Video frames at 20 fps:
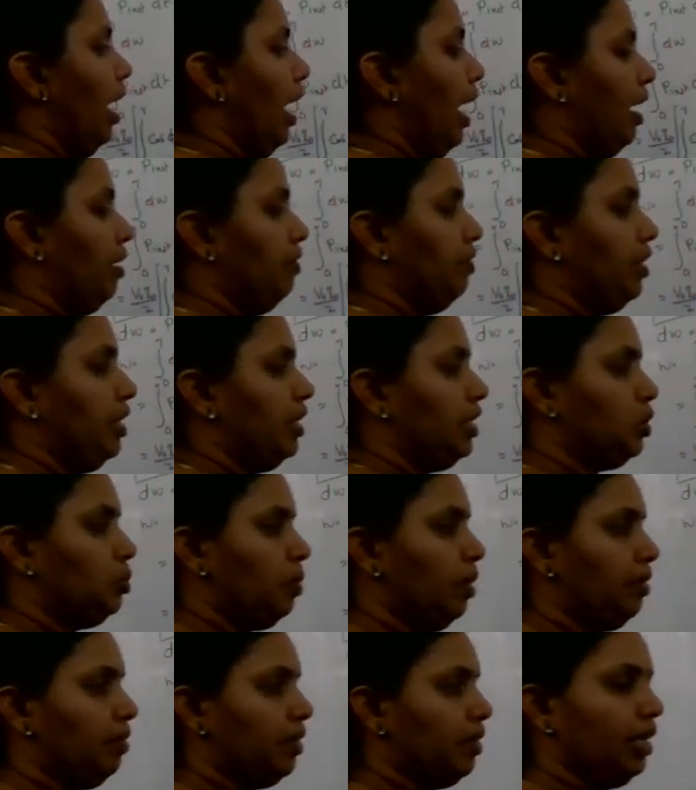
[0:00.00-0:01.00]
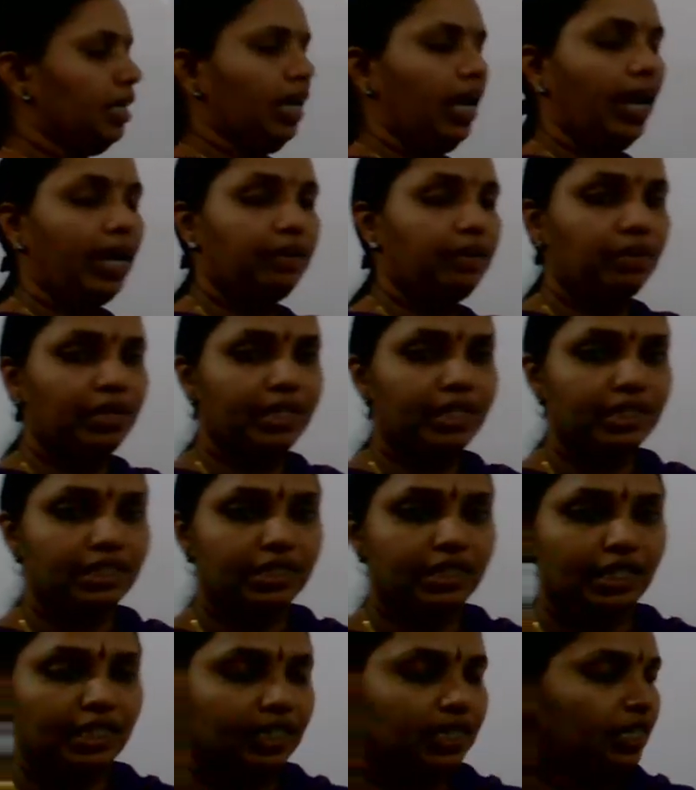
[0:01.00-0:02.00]
average power. And what is
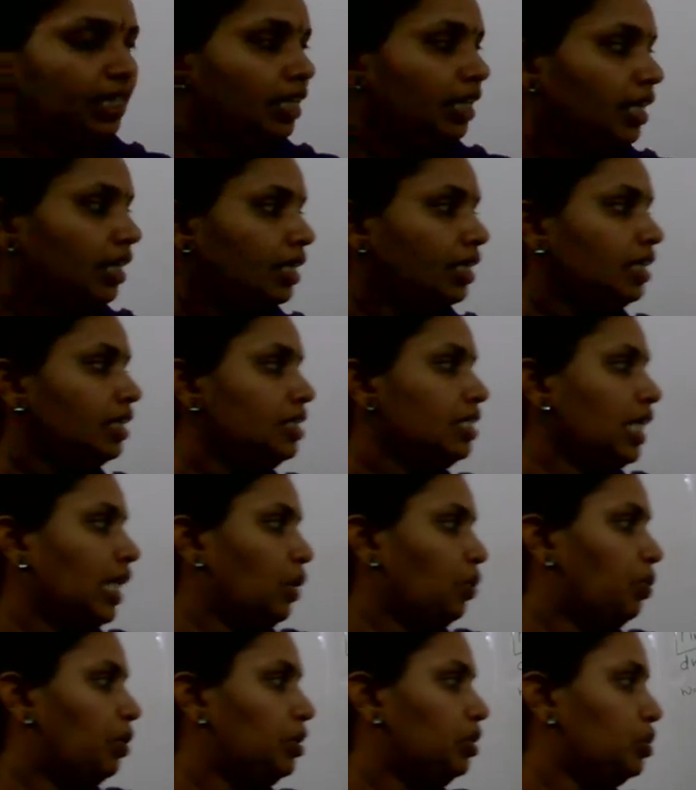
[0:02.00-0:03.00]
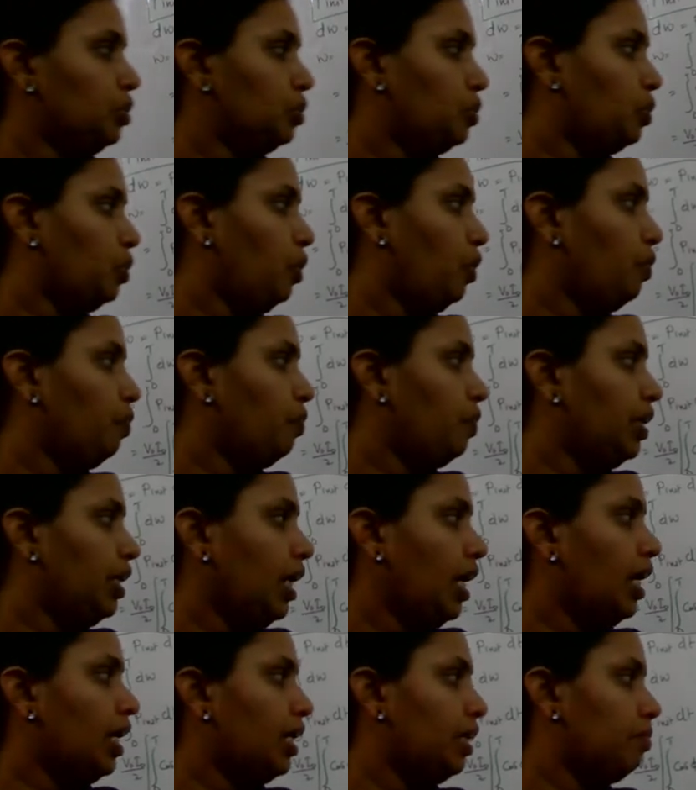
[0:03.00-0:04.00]
it? It is equal to
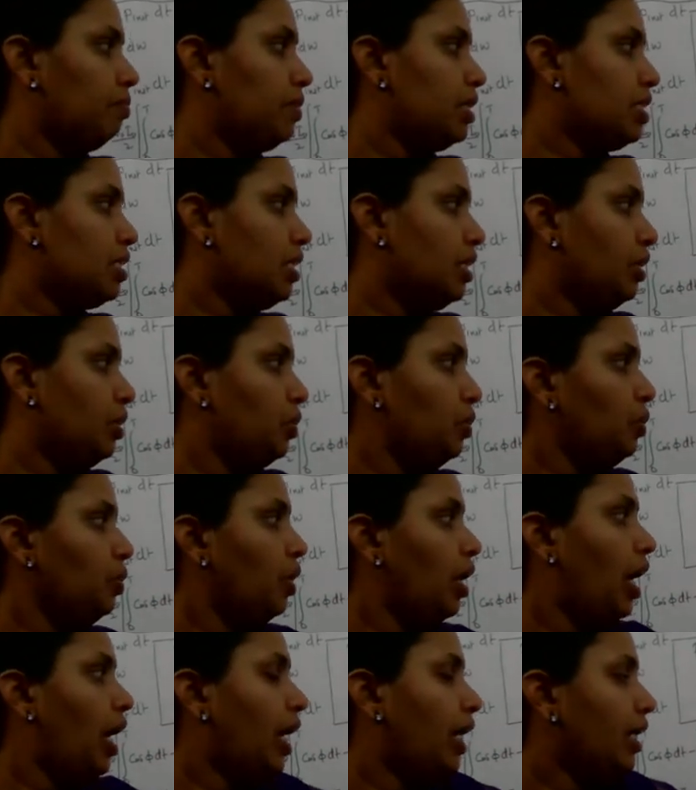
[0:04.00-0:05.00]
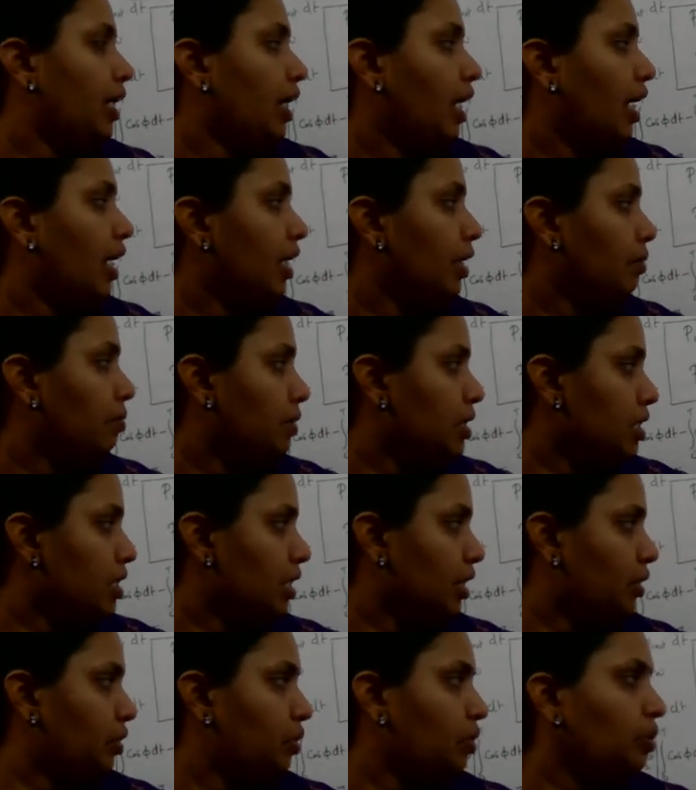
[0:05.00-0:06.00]
VRMS into IRMS
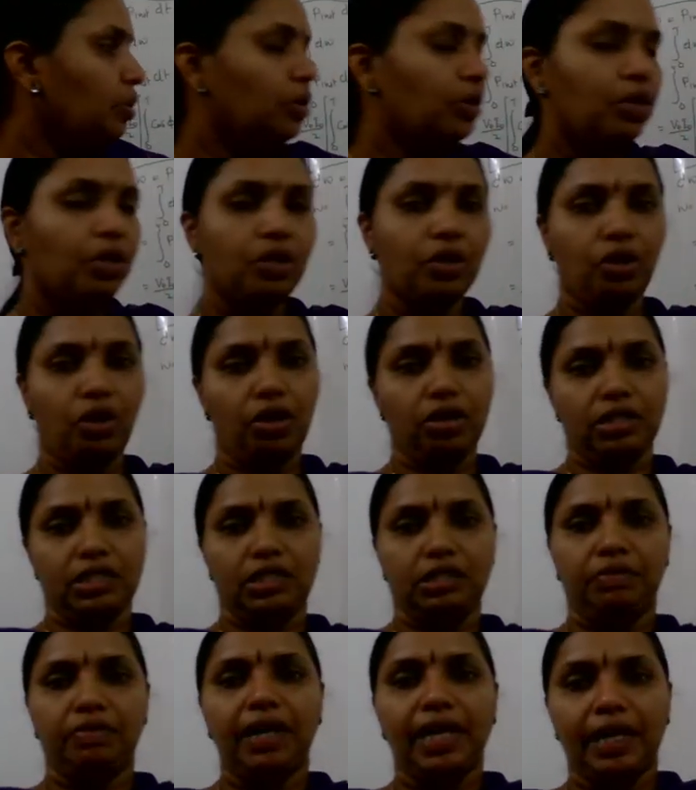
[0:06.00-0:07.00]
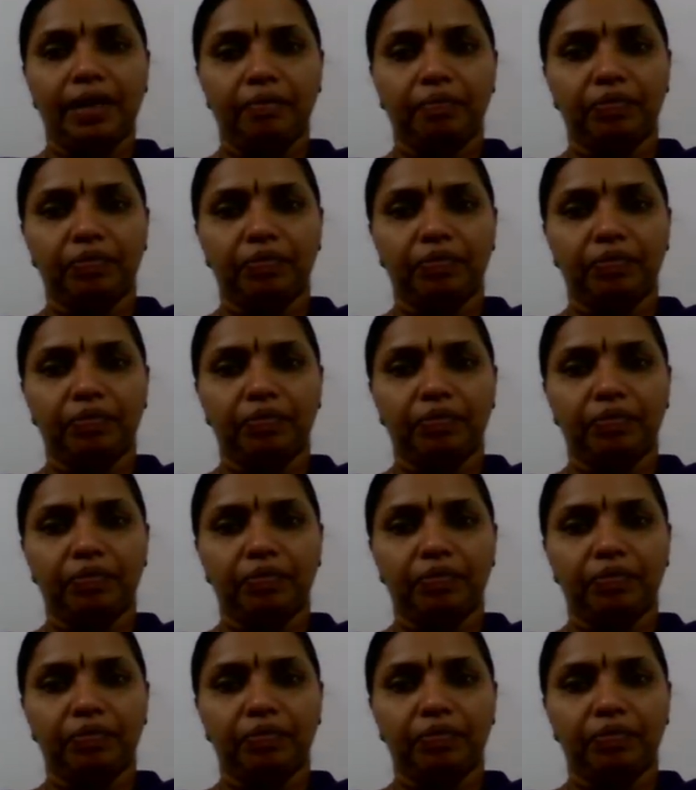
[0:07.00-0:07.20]
into cos phi.